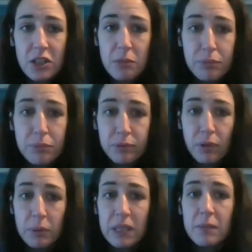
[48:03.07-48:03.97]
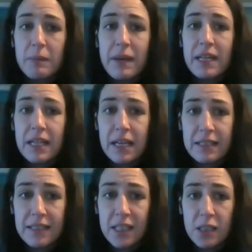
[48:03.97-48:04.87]
you're probably going to be making it
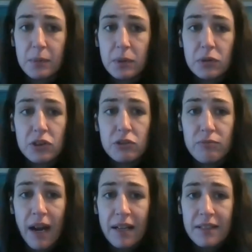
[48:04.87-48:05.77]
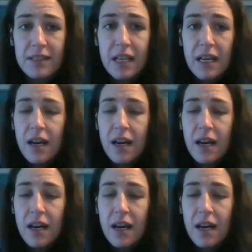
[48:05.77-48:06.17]
accessible to rats.